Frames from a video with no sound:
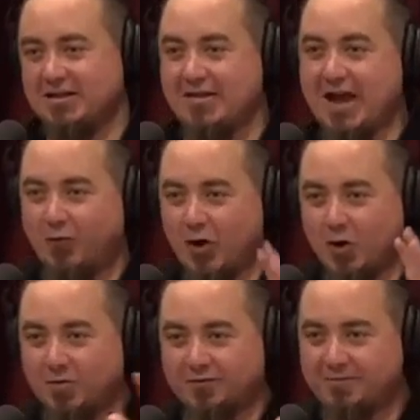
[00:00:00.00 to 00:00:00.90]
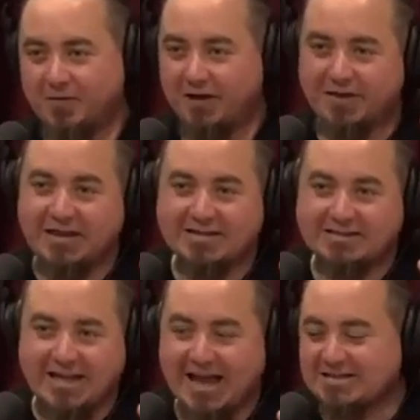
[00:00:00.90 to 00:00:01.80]
in that realm of, I think it's
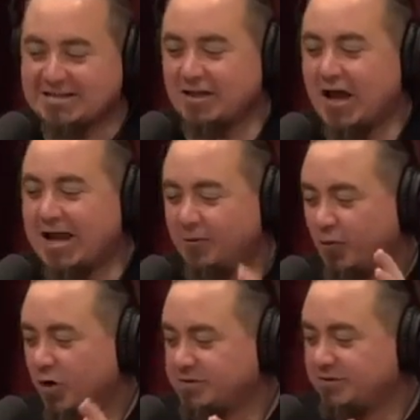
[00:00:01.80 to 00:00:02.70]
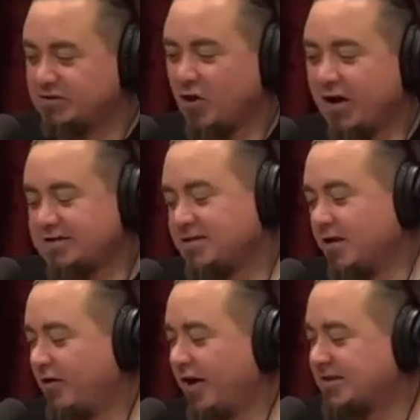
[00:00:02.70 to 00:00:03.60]
the answers lay in realms of science
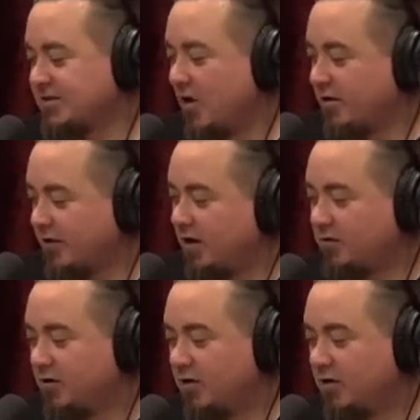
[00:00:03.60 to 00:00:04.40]
that are outside of our